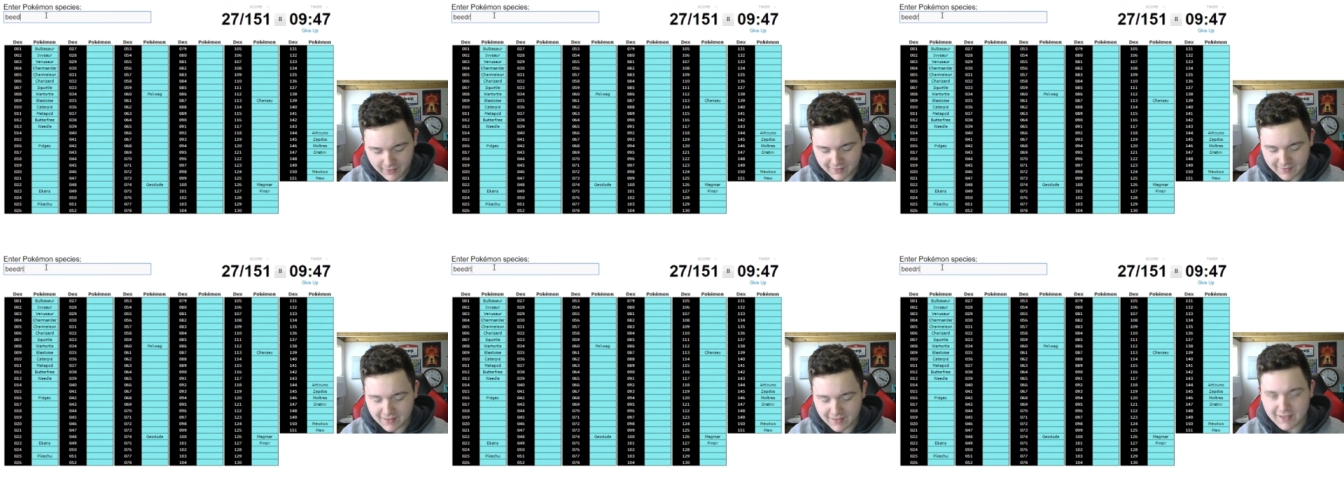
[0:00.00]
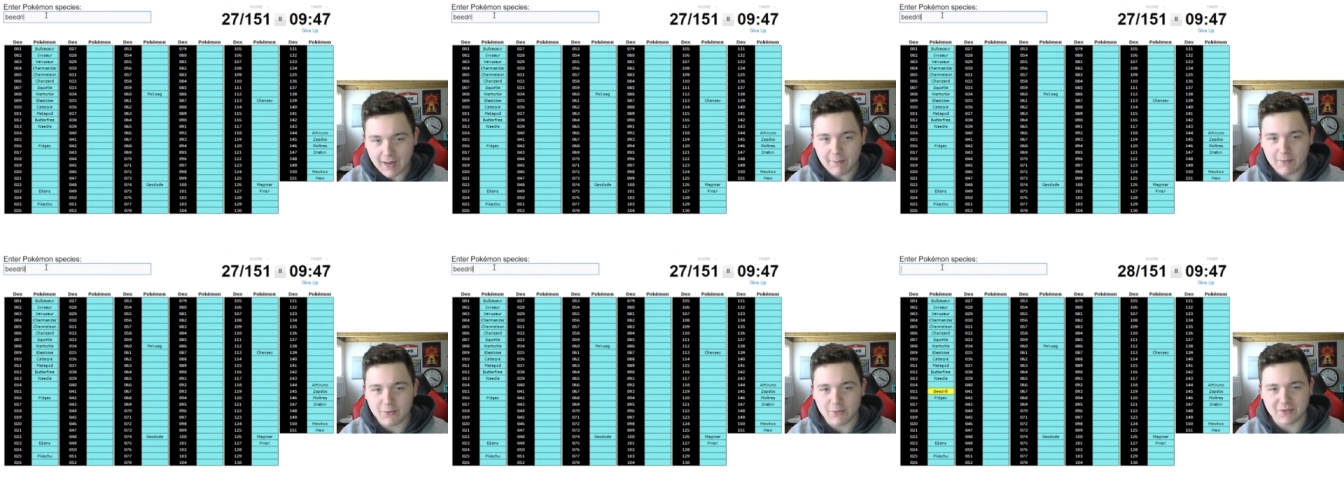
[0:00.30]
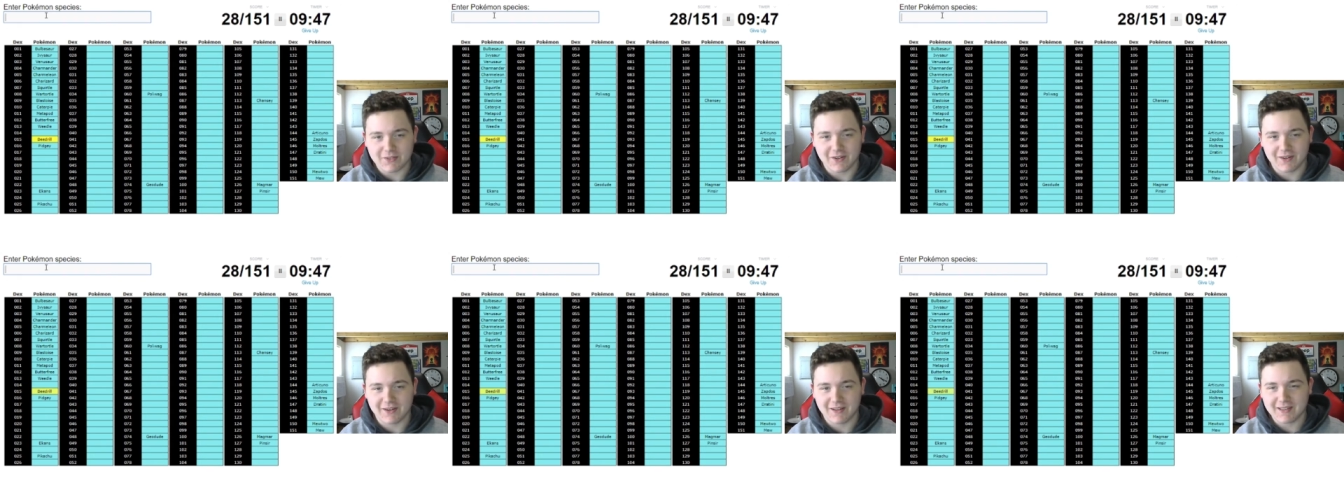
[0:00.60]

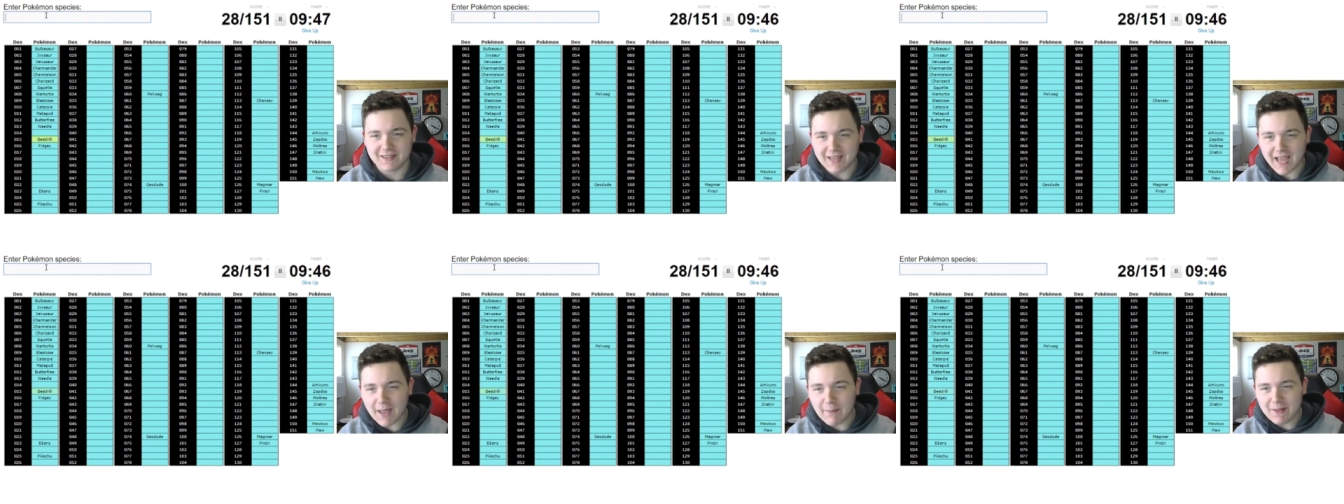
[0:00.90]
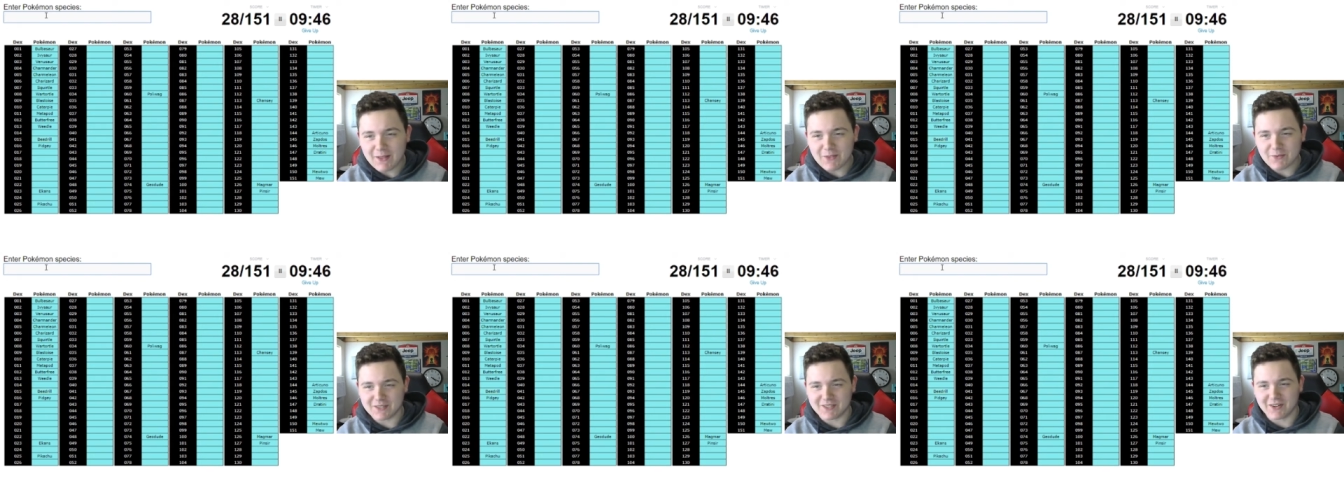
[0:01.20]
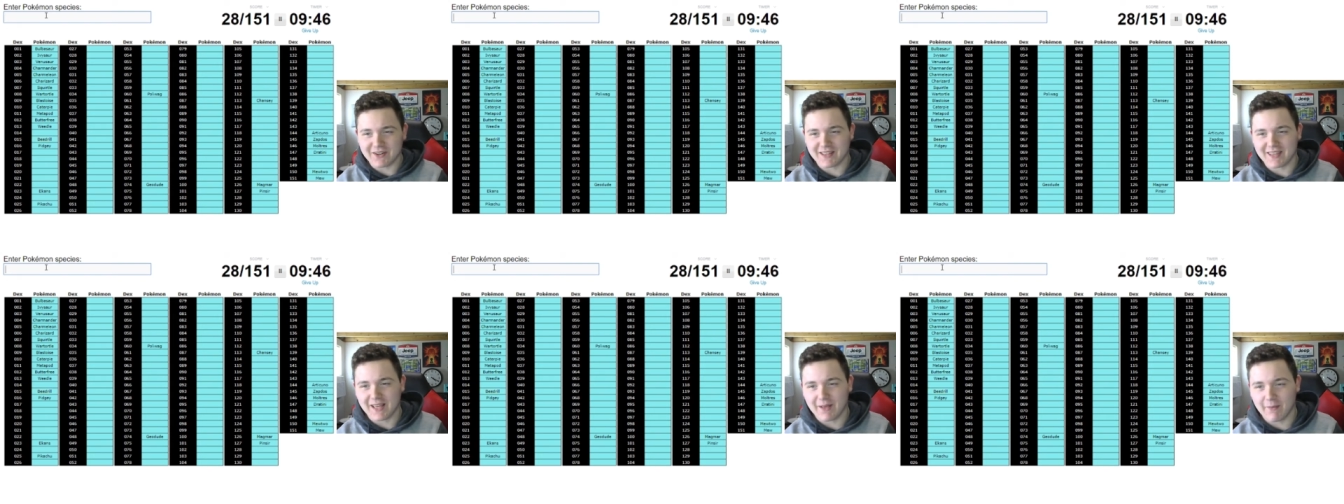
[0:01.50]
Typing's what's
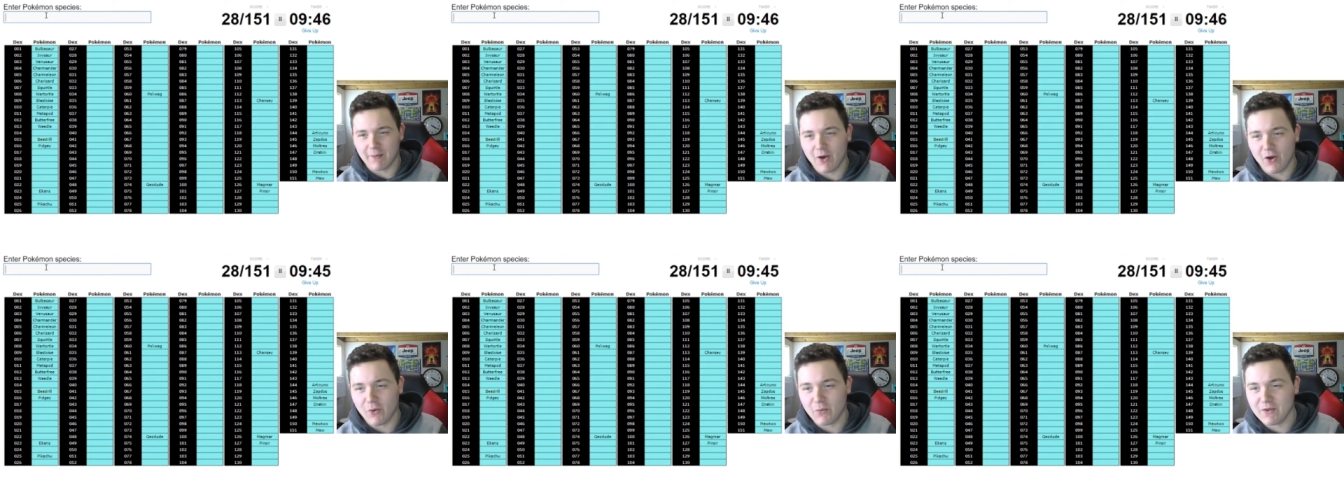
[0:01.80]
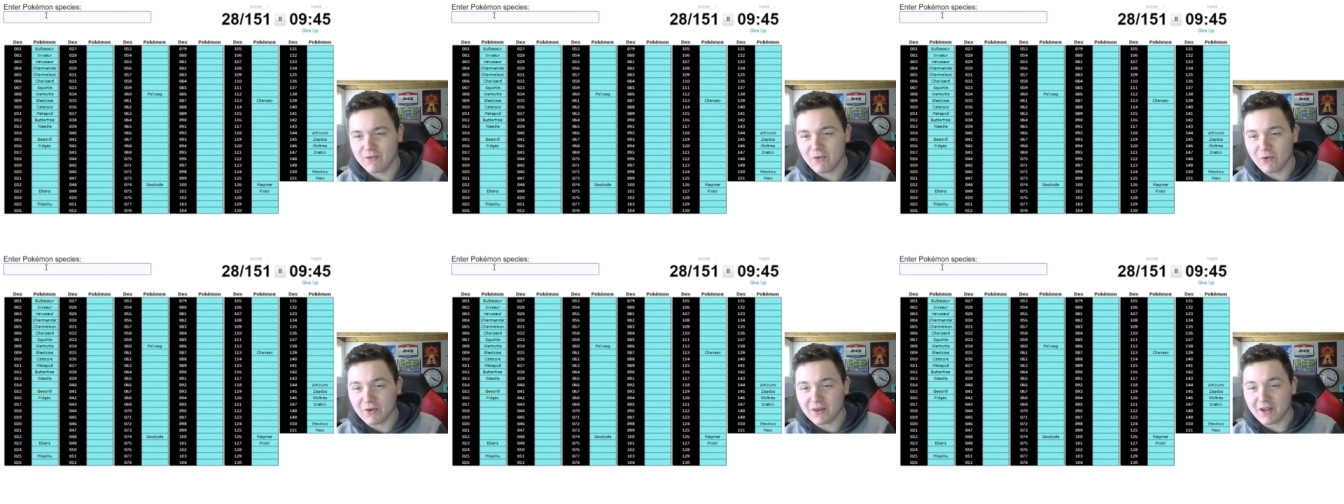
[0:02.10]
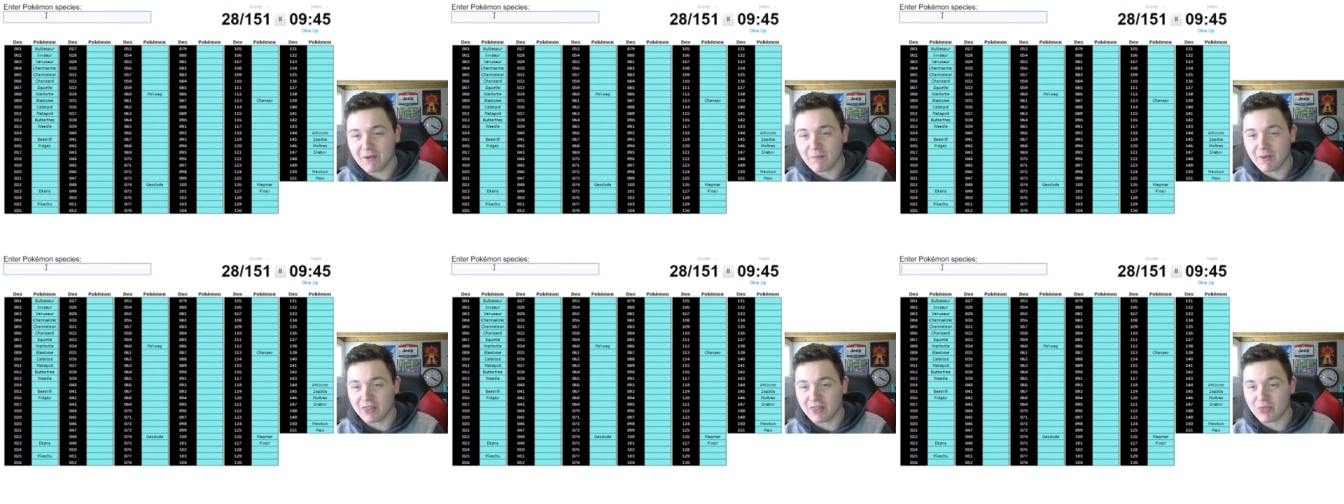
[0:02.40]
gonna kill. Oh, we've already gone
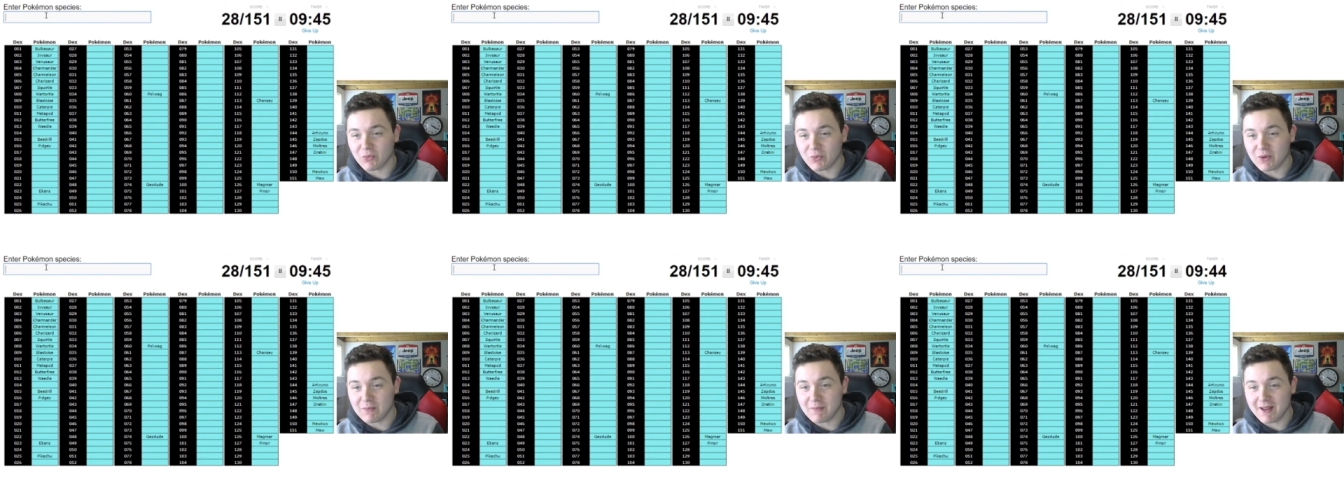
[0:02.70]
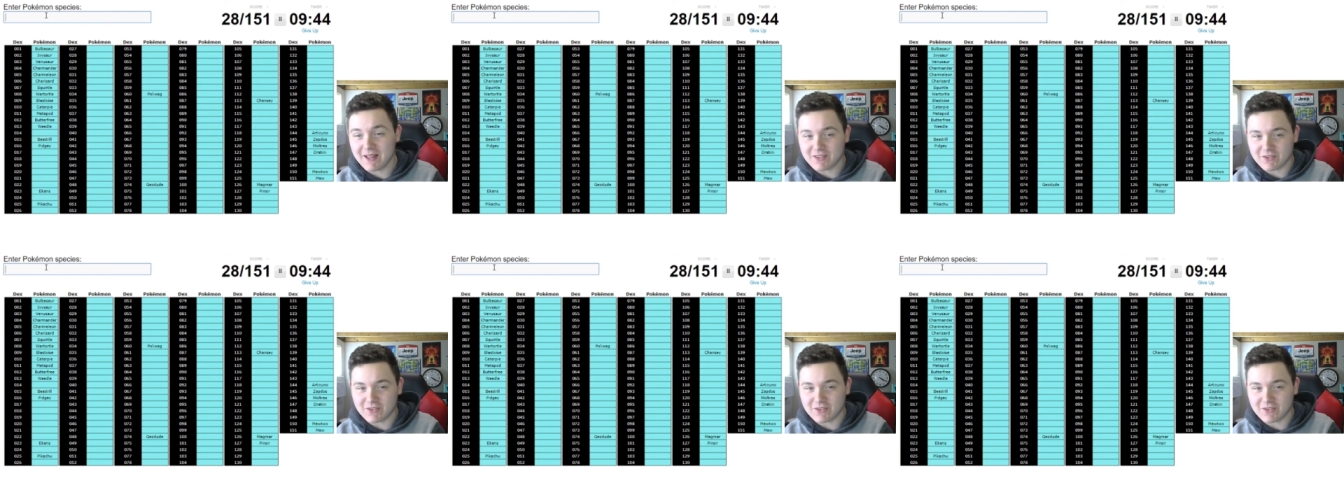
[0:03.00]
by 3 minutes.